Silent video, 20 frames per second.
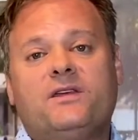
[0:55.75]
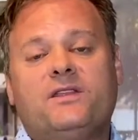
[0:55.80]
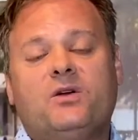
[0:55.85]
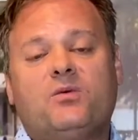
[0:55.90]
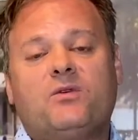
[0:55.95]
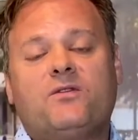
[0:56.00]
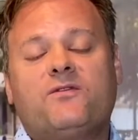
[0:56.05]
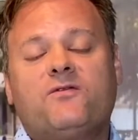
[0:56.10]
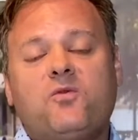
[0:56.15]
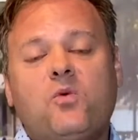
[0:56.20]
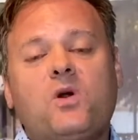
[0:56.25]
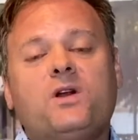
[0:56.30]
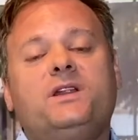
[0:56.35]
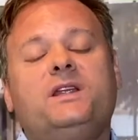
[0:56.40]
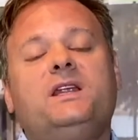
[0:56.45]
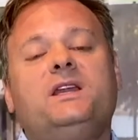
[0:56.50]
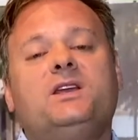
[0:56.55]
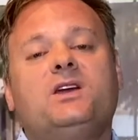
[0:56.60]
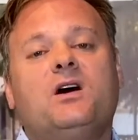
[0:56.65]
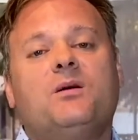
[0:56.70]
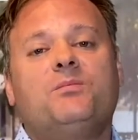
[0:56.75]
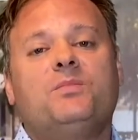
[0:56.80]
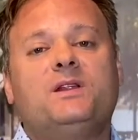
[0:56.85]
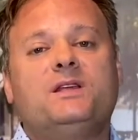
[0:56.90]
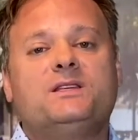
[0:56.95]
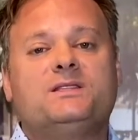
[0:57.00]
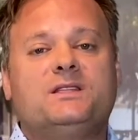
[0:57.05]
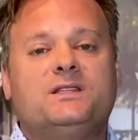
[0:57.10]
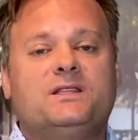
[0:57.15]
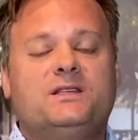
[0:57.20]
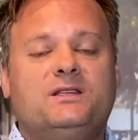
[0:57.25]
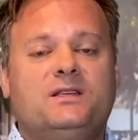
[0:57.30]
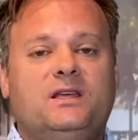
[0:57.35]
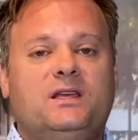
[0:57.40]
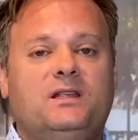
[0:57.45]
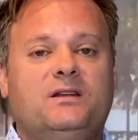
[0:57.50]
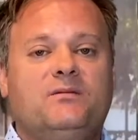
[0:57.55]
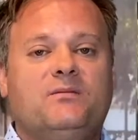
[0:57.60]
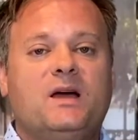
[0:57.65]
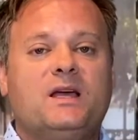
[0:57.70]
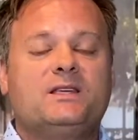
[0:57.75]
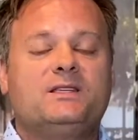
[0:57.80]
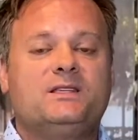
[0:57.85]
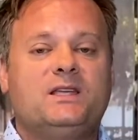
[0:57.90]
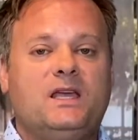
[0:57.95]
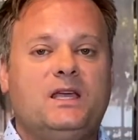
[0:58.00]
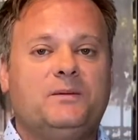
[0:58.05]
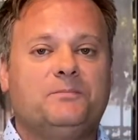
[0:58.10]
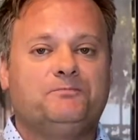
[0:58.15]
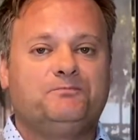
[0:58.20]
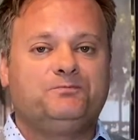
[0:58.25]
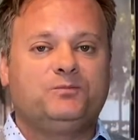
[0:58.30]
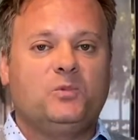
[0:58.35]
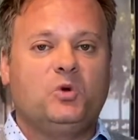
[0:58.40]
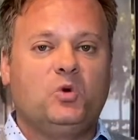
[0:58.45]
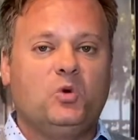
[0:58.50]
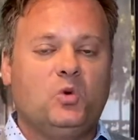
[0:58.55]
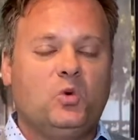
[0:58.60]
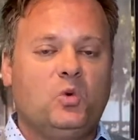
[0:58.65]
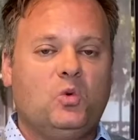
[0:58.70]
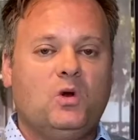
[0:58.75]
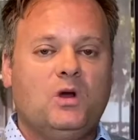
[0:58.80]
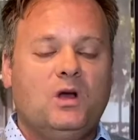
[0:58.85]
there were 14 companies in my state who